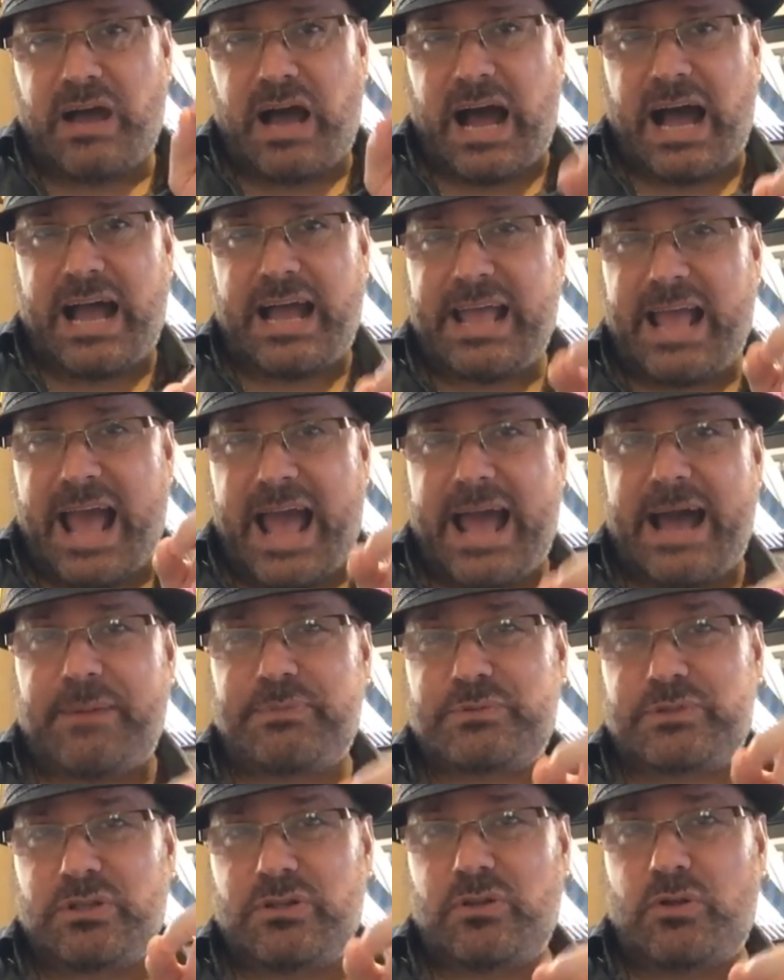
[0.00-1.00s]
I
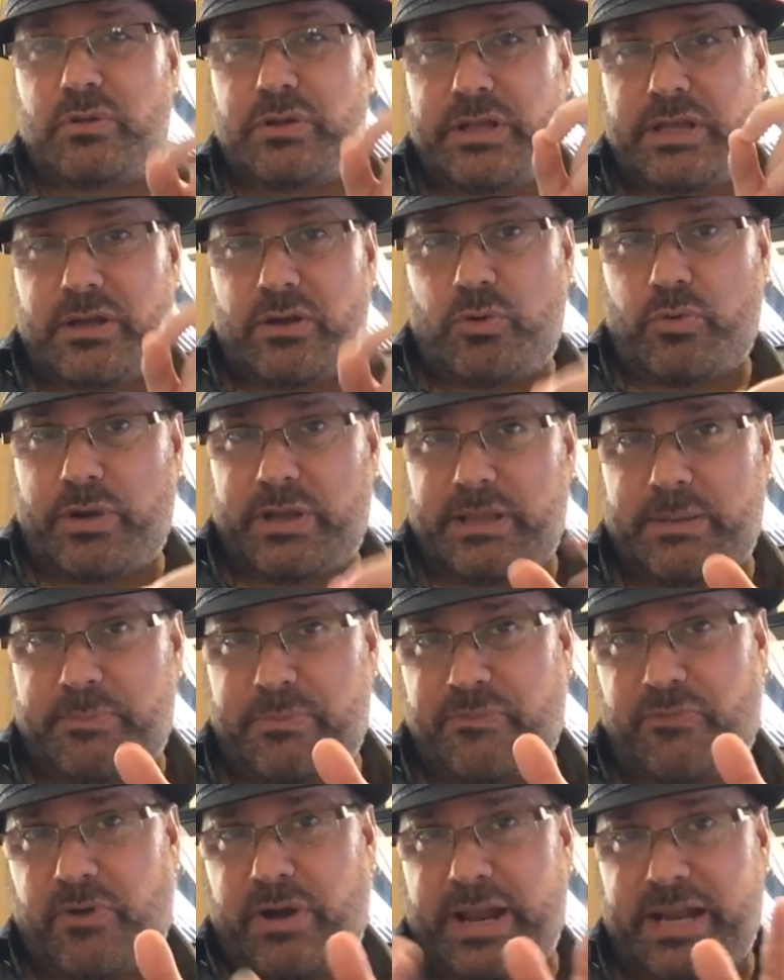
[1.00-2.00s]
absolutely agree.
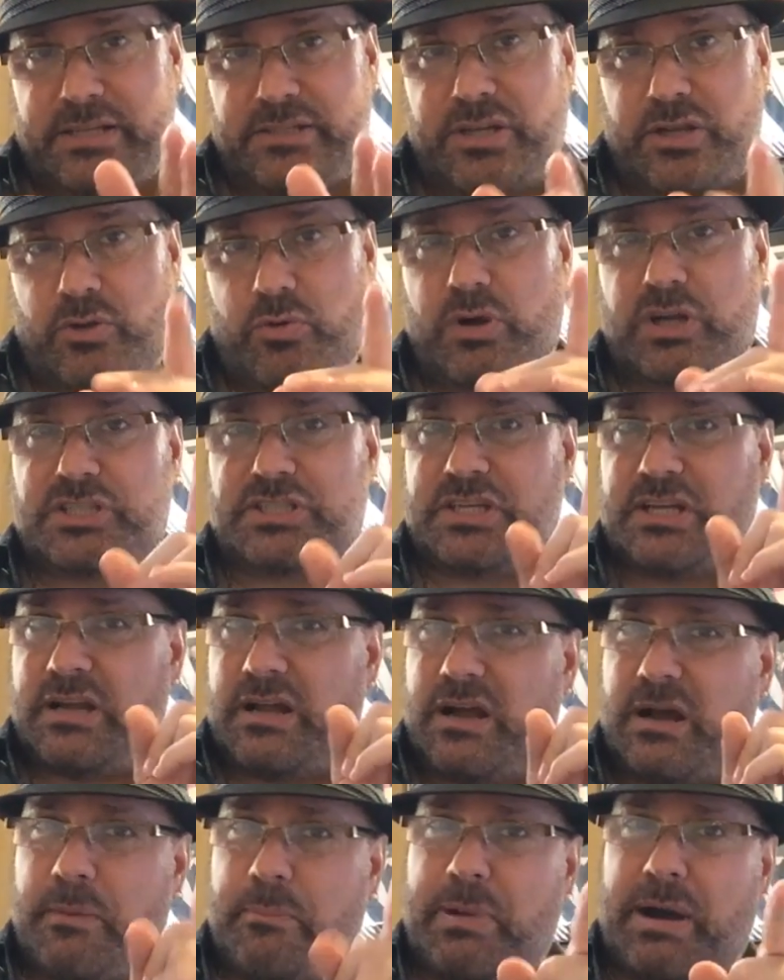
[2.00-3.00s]
Before I answer your
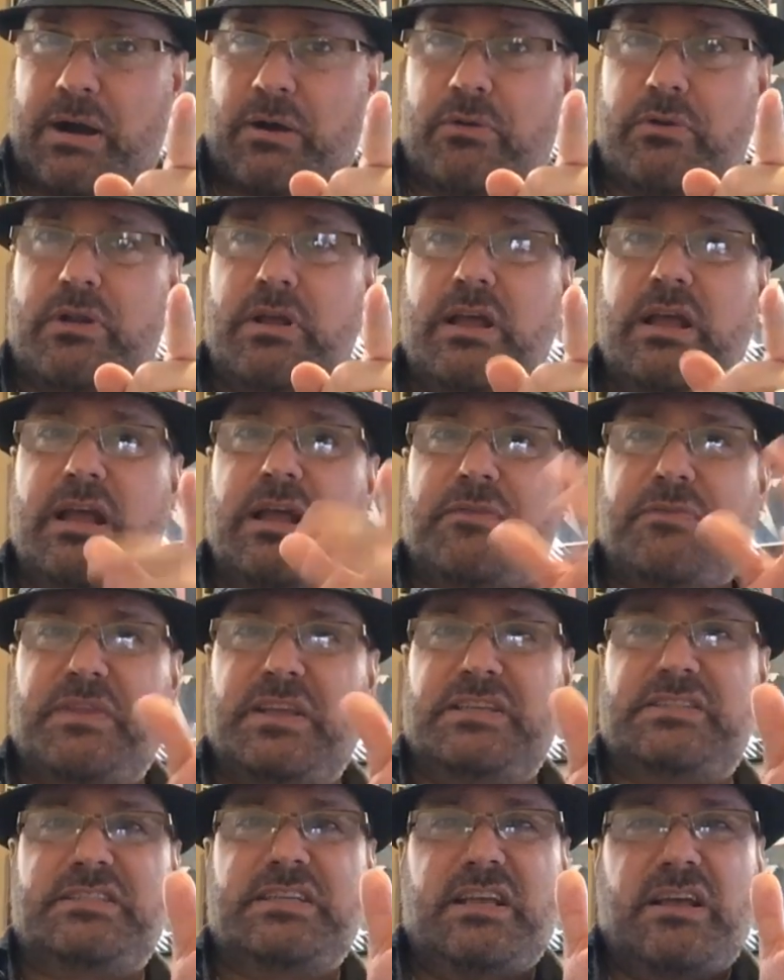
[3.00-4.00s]
question about
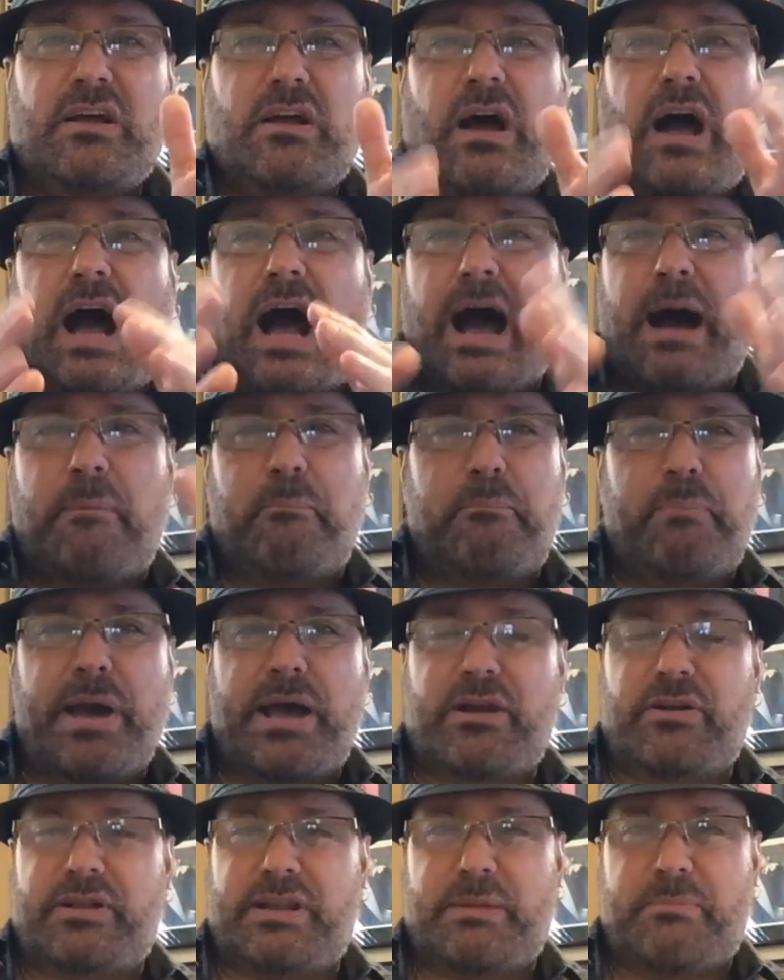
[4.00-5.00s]
this, I'm
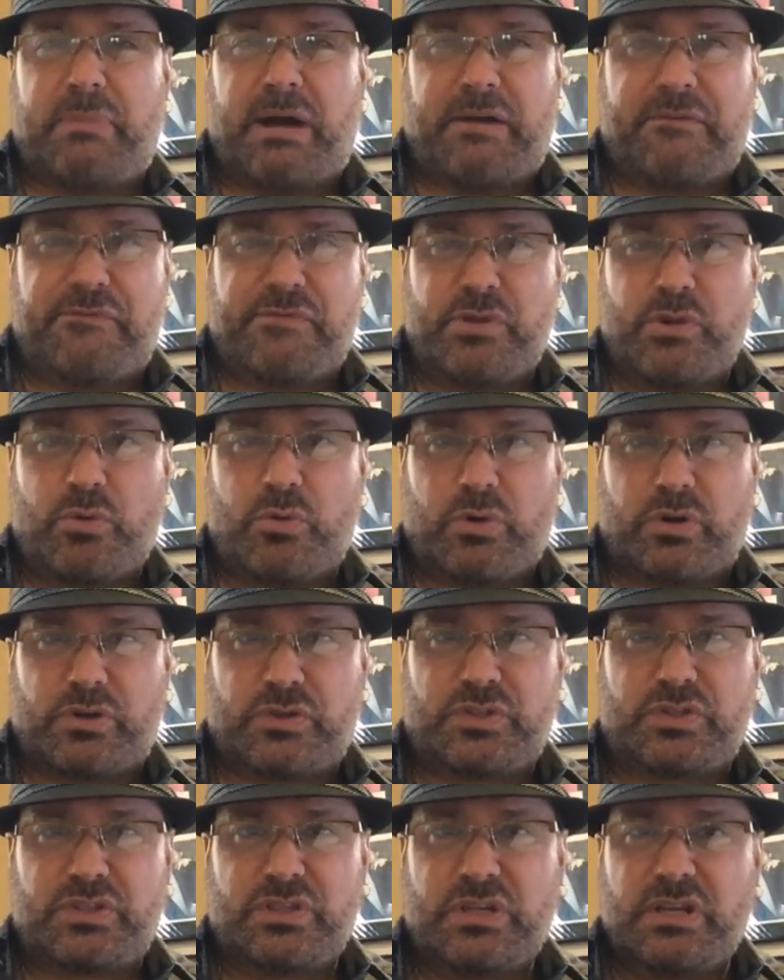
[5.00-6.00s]
better than my
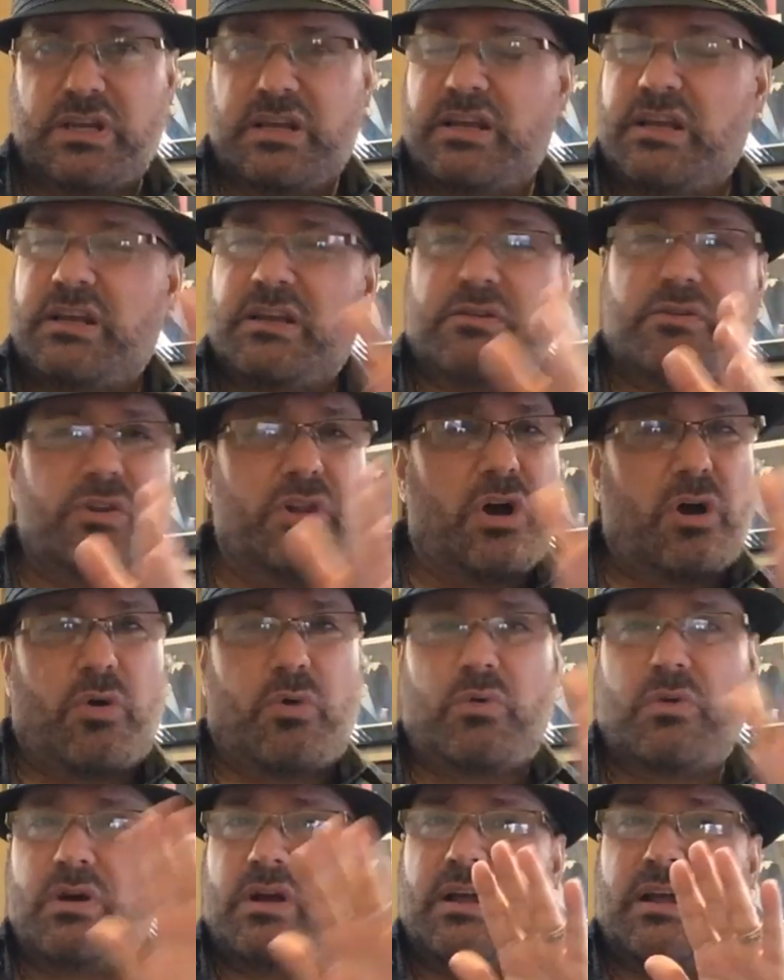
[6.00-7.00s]
viewers.
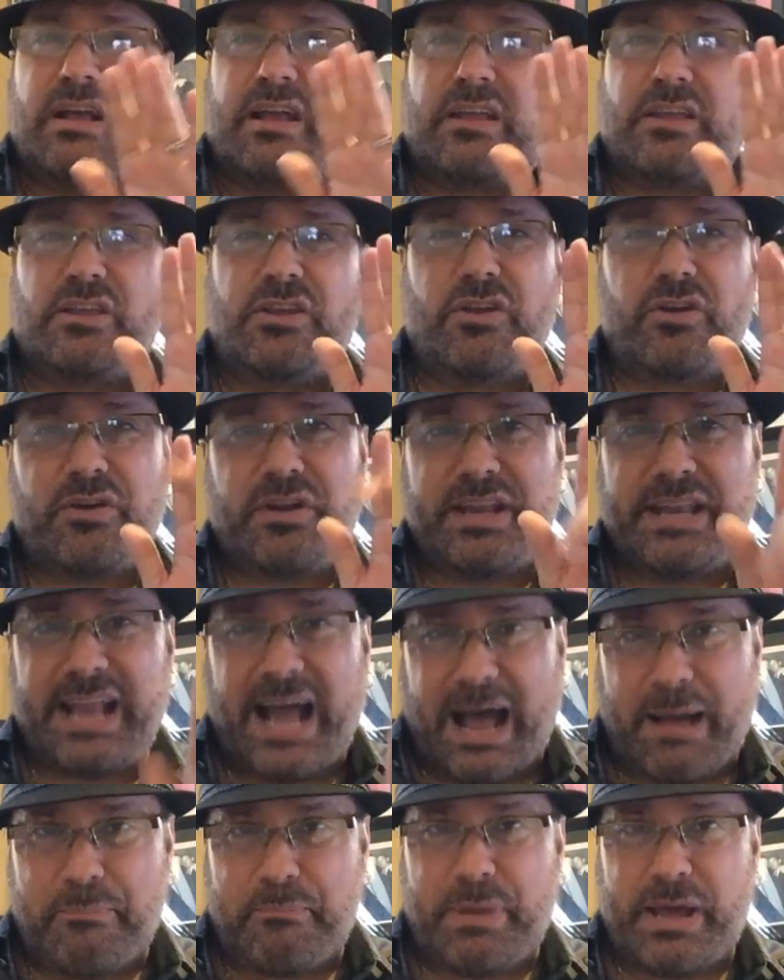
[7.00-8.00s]
No, you're
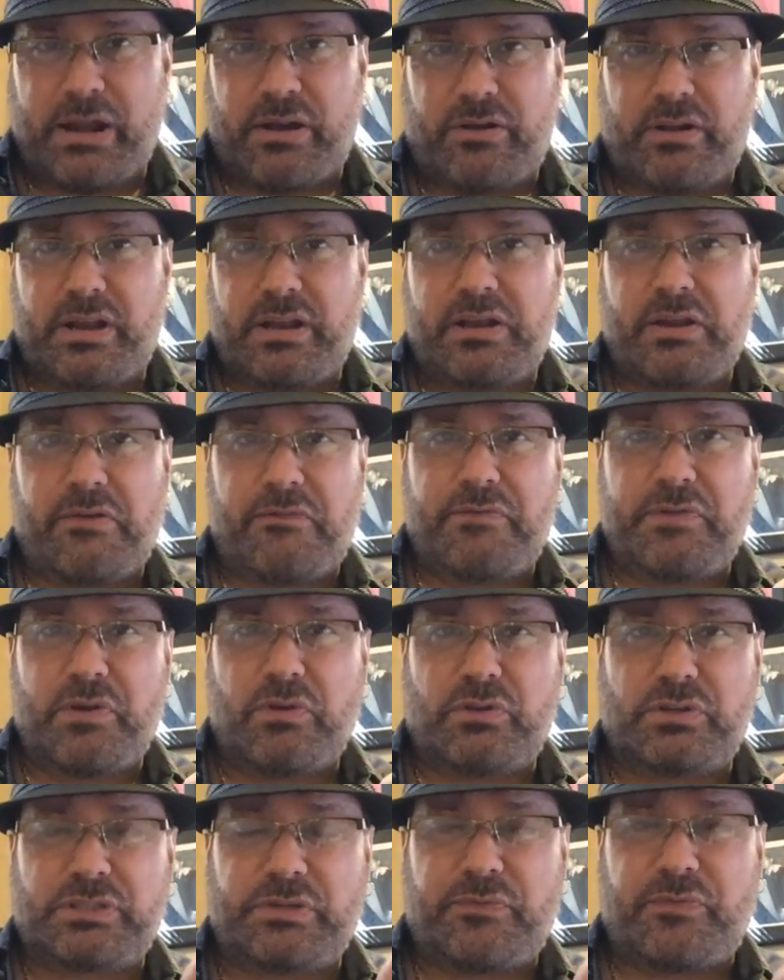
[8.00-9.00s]
not better than your
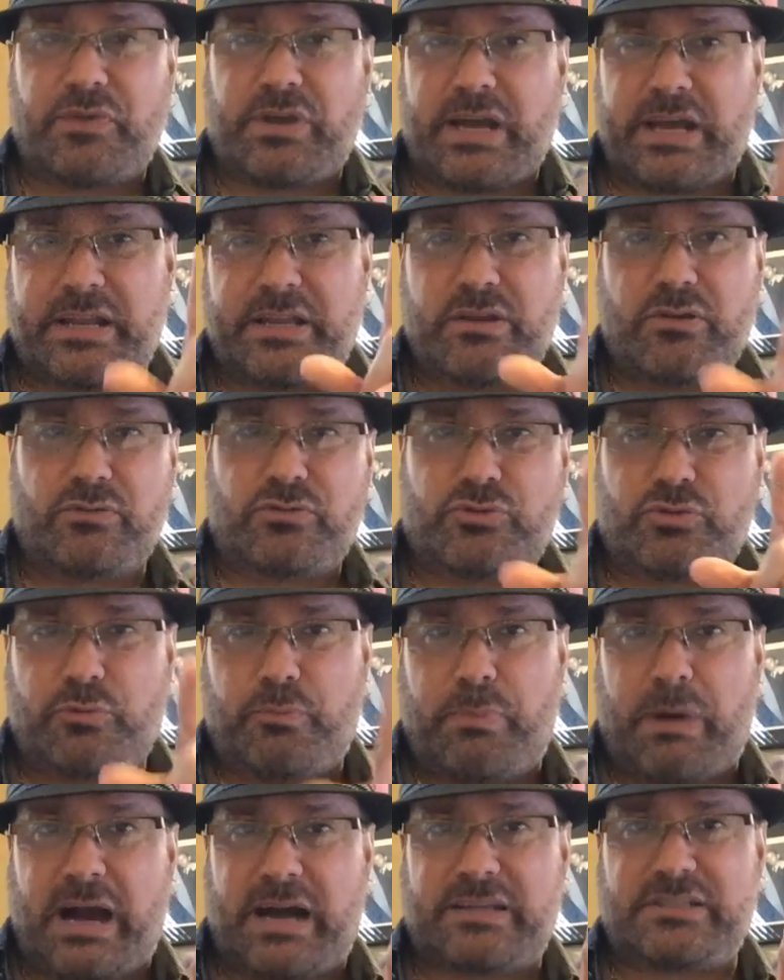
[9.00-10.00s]
viewers if you got a
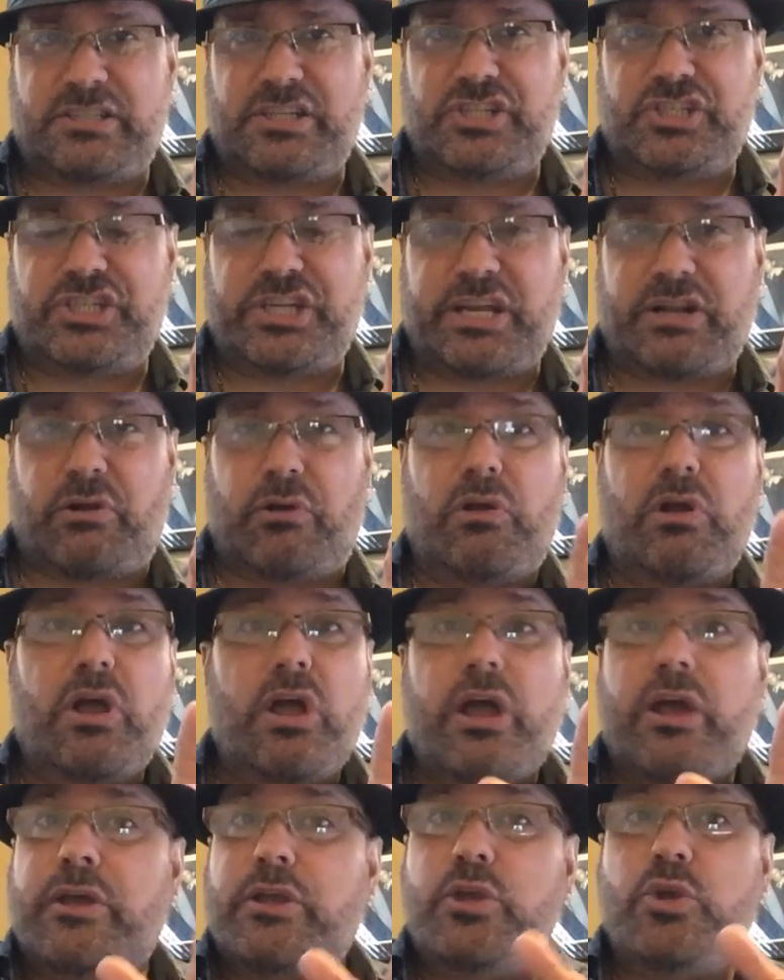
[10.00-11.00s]
YouTube boxing channel.
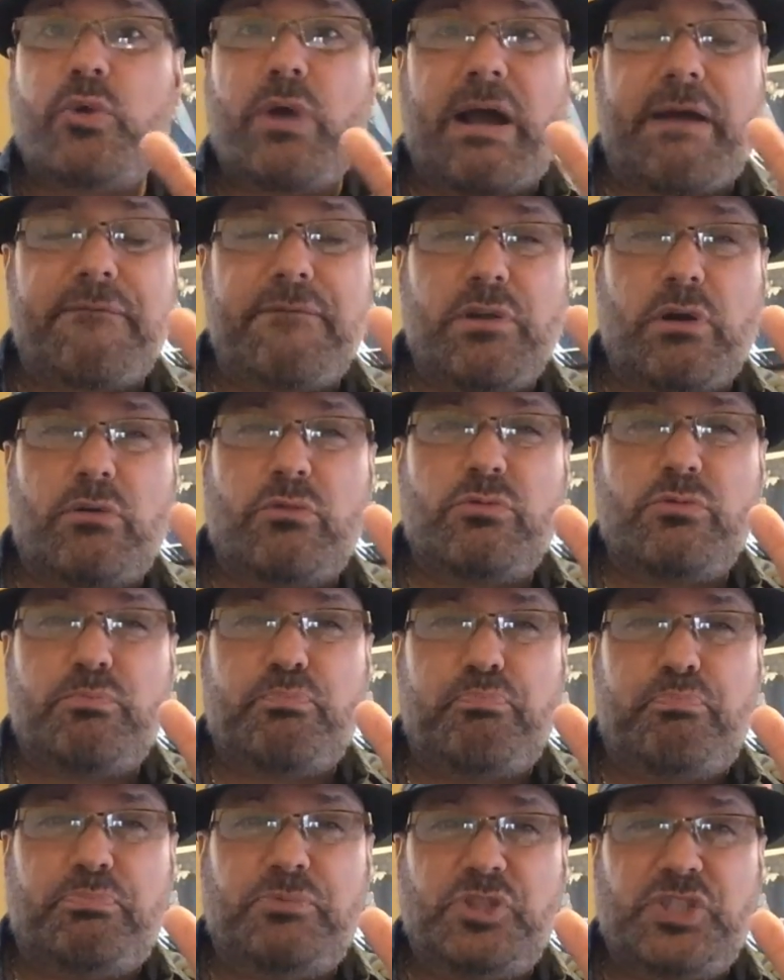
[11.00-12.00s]
You have no
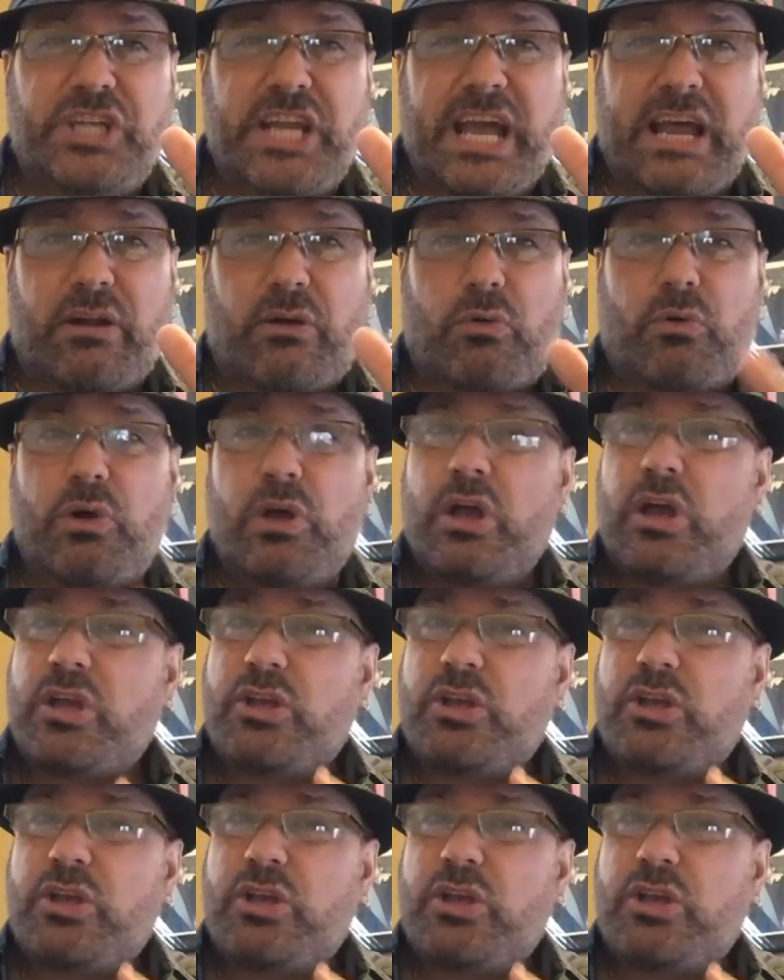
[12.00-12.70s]
channel.